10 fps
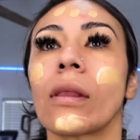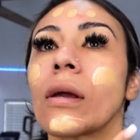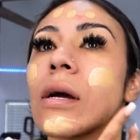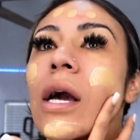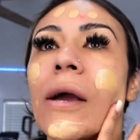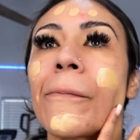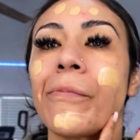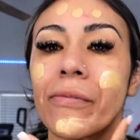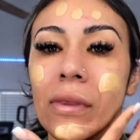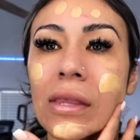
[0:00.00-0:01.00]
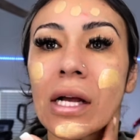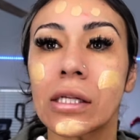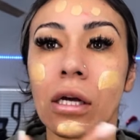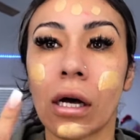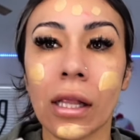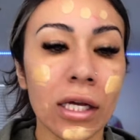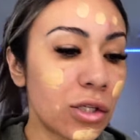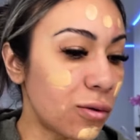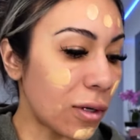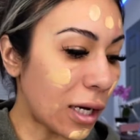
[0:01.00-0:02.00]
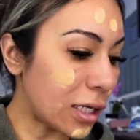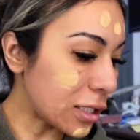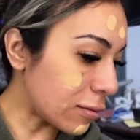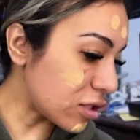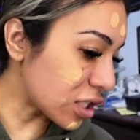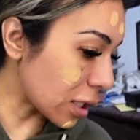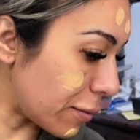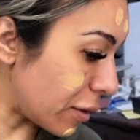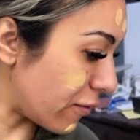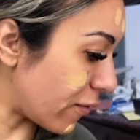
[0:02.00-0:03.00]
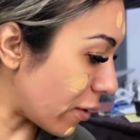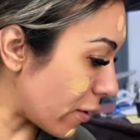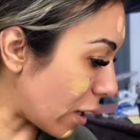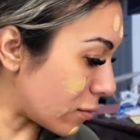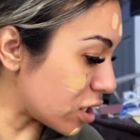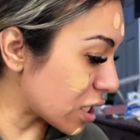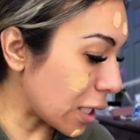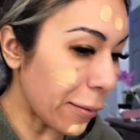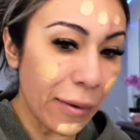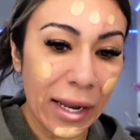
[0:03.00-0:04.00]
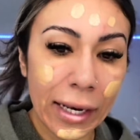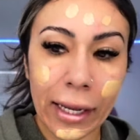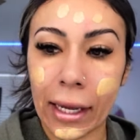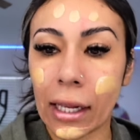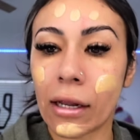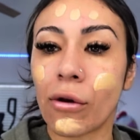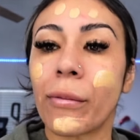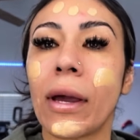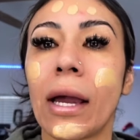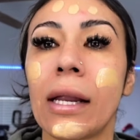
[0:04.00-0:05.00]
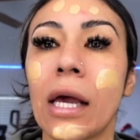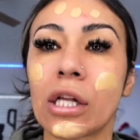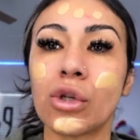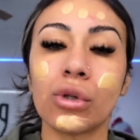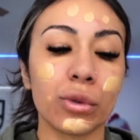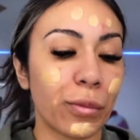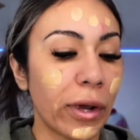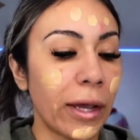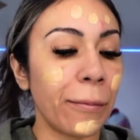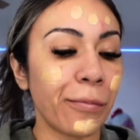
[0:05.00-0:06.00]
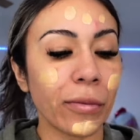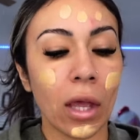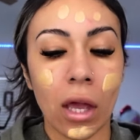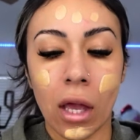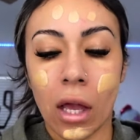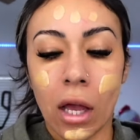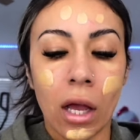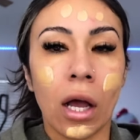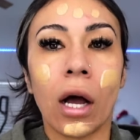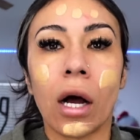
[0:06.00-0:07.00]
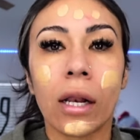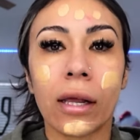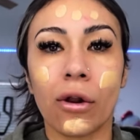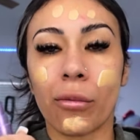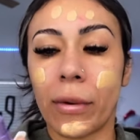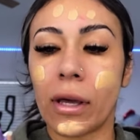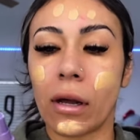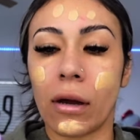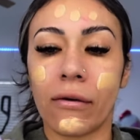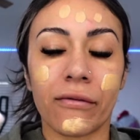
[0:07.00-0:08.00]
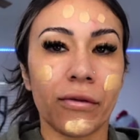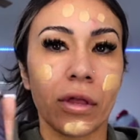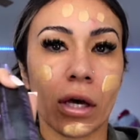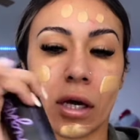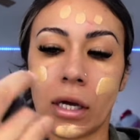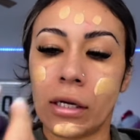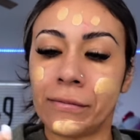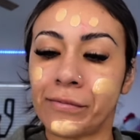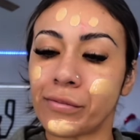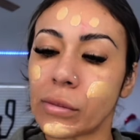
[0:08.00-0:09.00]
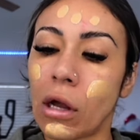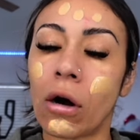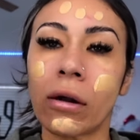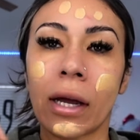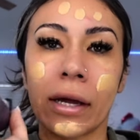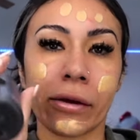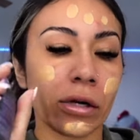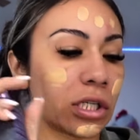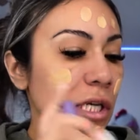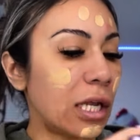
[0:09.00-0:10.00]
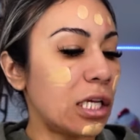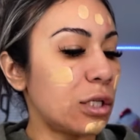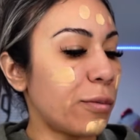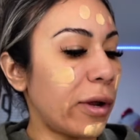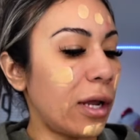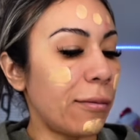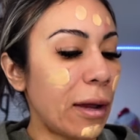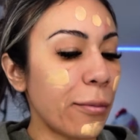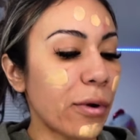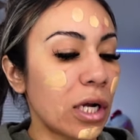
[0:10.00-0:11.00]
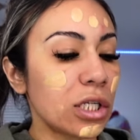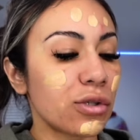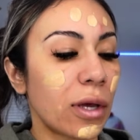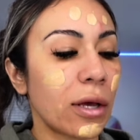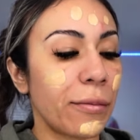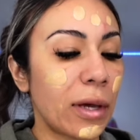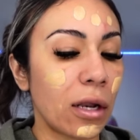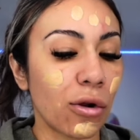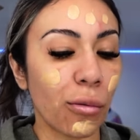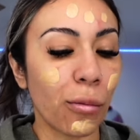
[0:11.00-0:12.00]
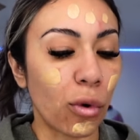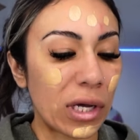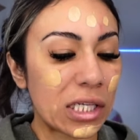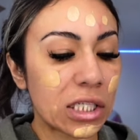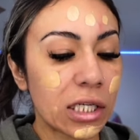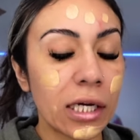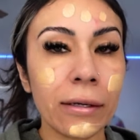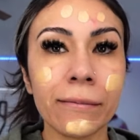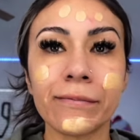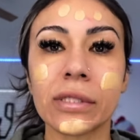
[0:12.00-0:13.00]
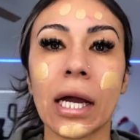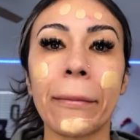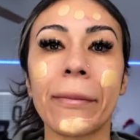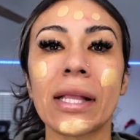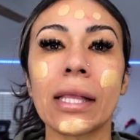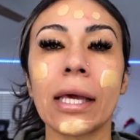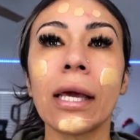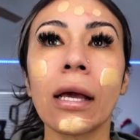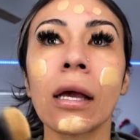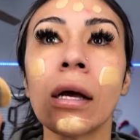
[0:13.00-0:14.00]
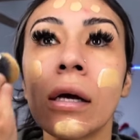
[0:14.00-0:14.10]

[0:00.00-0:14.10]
Okay, that's all I do, guys. I'm just to blend it a little bit. I like to spray a little bit of the all-nighter setting spray in my brush so it could be a little moisty type of thing.